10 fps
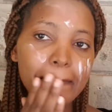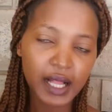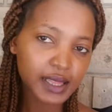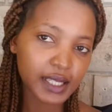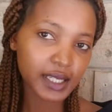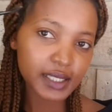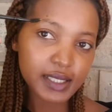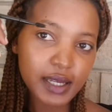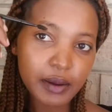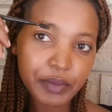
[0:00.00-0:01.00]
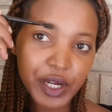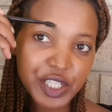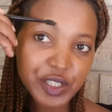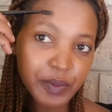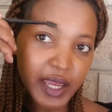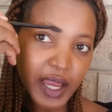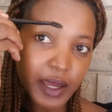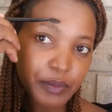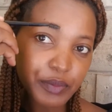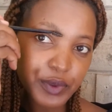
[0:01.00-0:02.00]
I'll then brush my
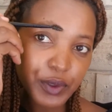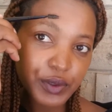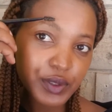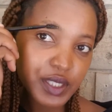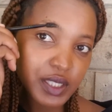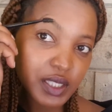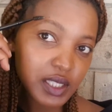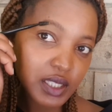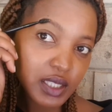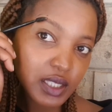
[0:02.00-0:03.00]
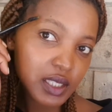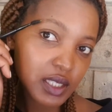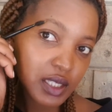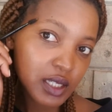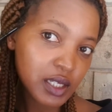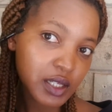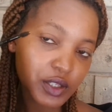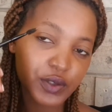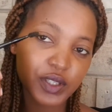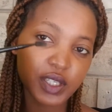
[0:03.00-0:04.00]
eyebrows
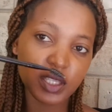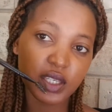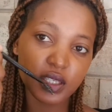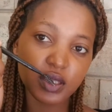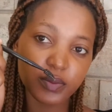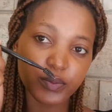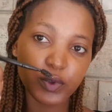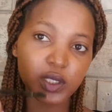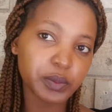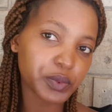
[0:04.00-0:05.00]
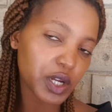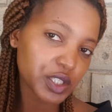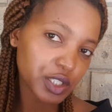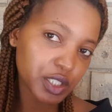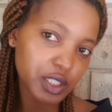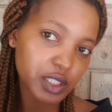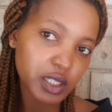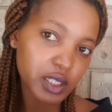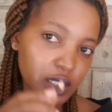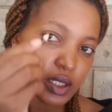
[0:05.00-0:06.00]
using this spoolie brush
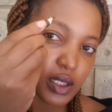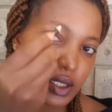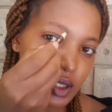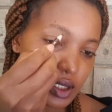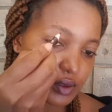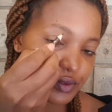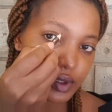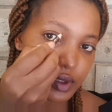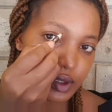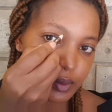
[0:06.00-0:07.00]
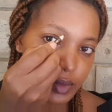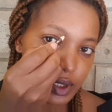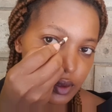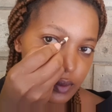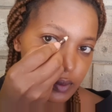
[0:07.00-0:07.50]
and fill them in.